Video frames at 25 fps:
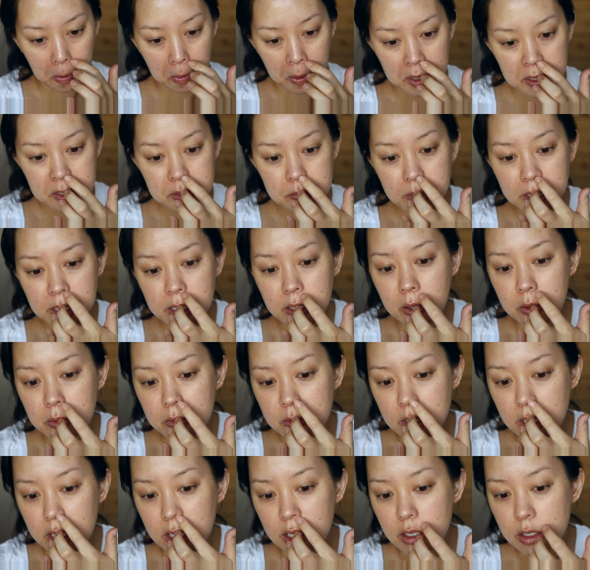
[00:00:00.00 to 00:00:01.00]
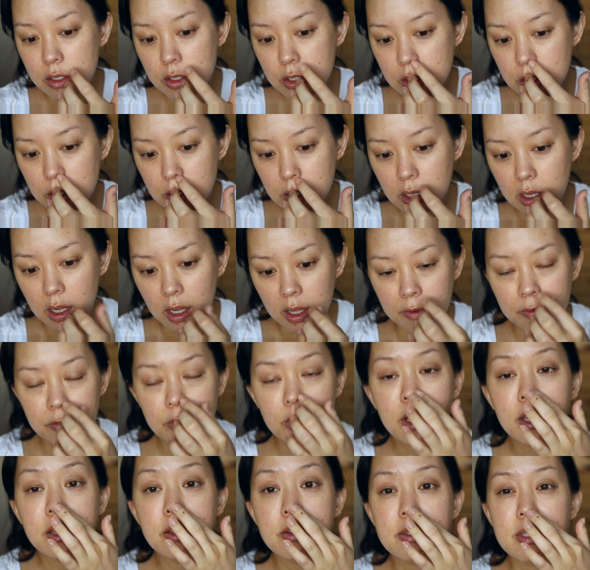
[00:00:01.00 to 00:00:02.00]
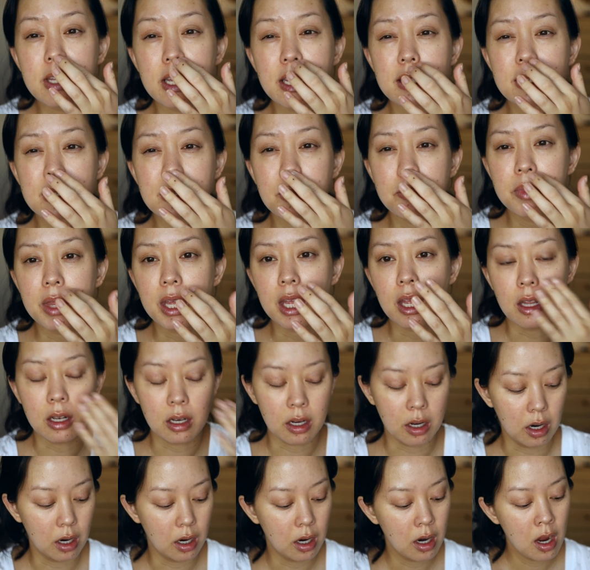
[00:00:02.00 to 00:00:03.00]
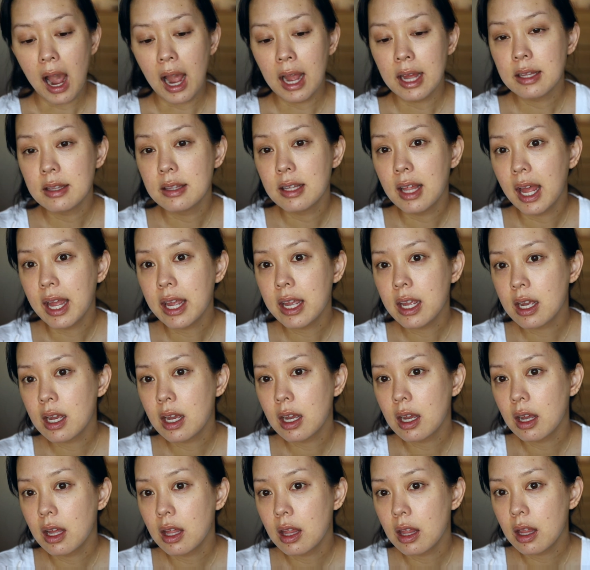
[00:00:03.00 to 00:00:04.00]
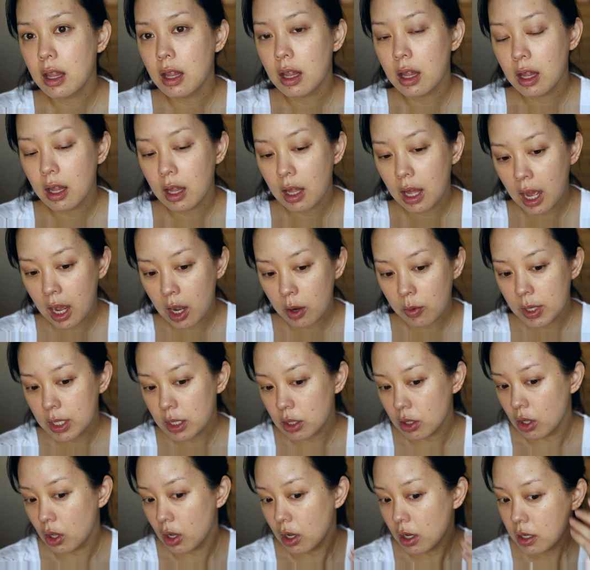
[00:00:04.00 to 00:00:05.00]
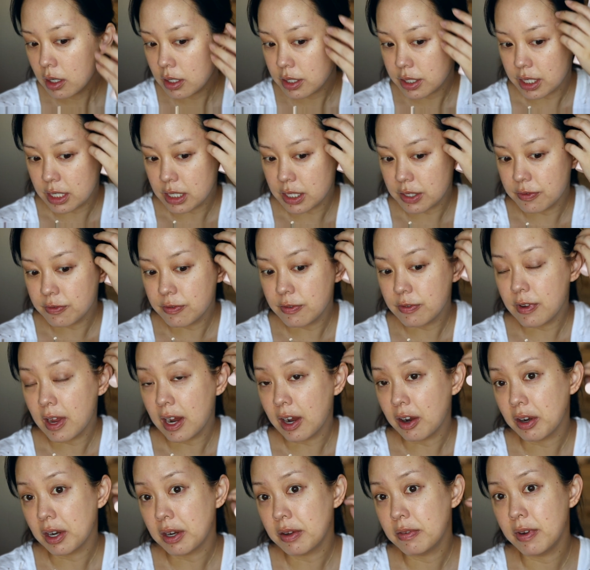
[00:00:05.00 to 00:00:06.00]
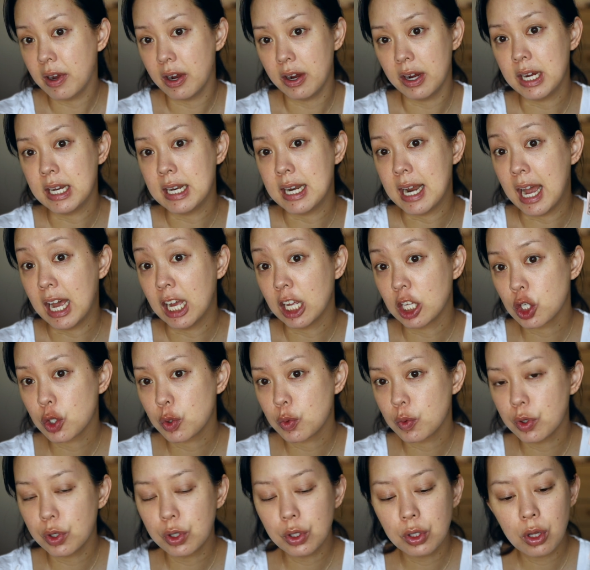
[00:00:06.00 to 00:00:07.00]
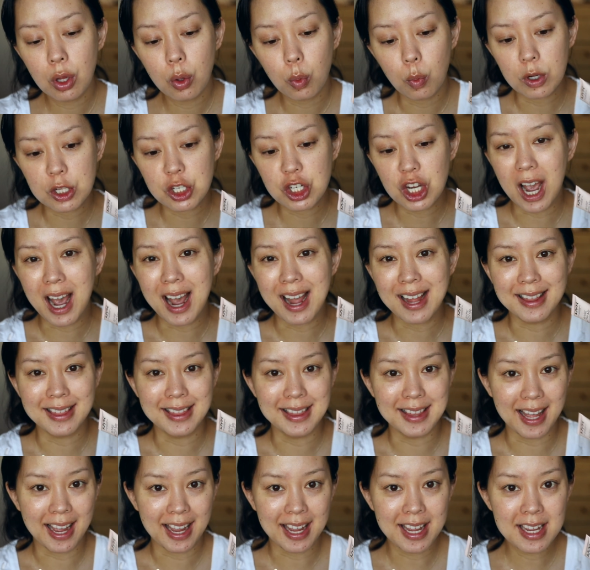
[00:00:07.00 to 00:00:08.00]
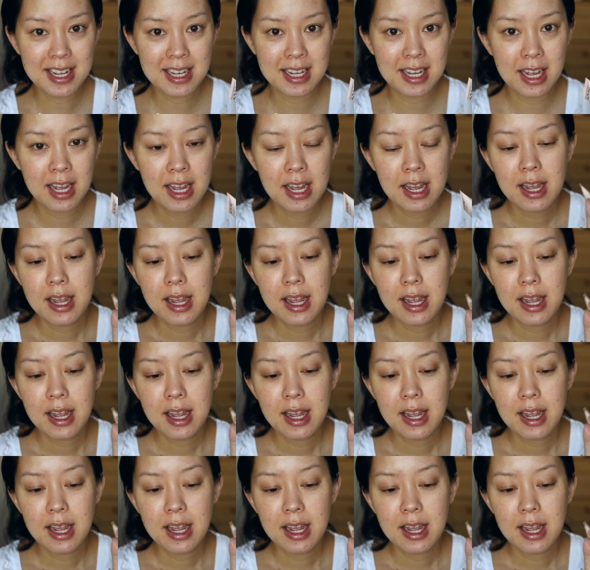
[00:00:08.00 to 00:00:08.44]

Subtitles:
Why does my nose itch? I feel like there's like something in here. I like how it looks. It's very, very natural, which I like.